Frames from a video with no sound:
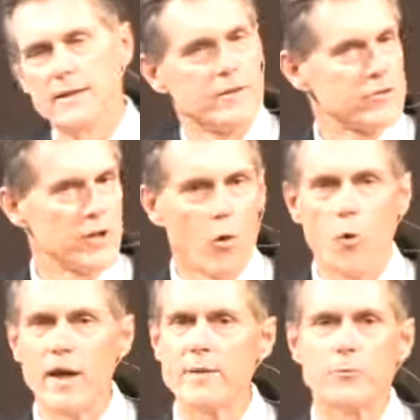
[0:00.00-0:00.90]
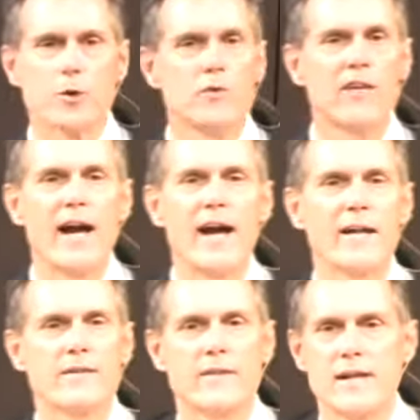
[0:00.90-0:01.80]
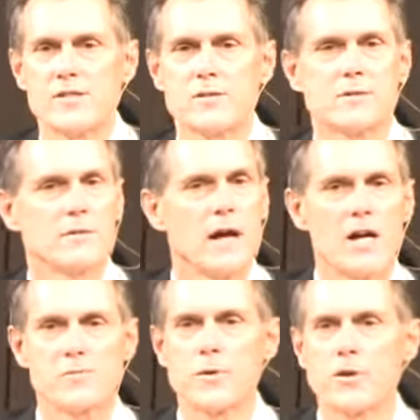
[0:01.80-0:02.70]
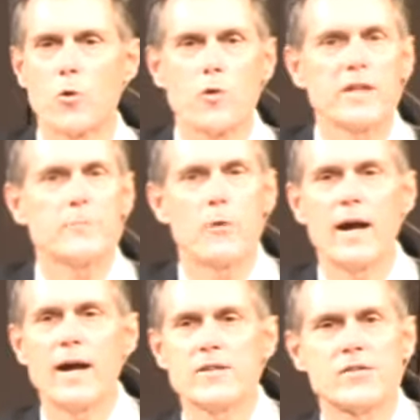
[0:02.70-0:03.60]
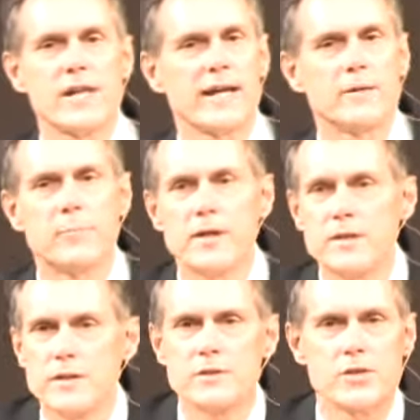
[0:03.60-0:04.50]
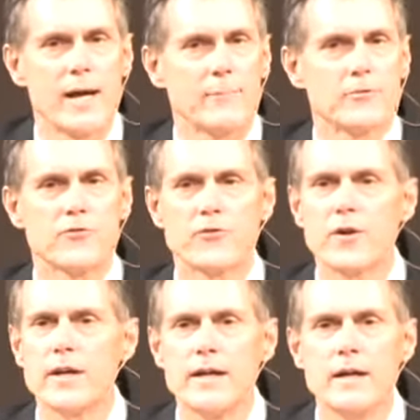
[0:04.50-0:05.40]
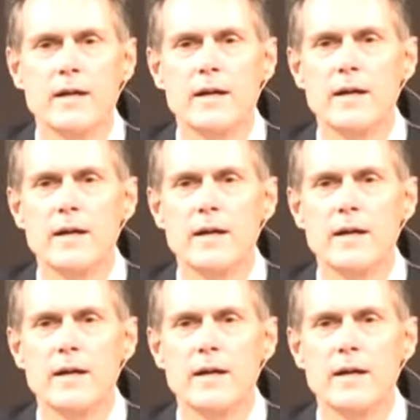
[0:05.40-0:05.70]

There's no way to prove that. That's Gospel according to Brad, Second Opinion, Chapter 3.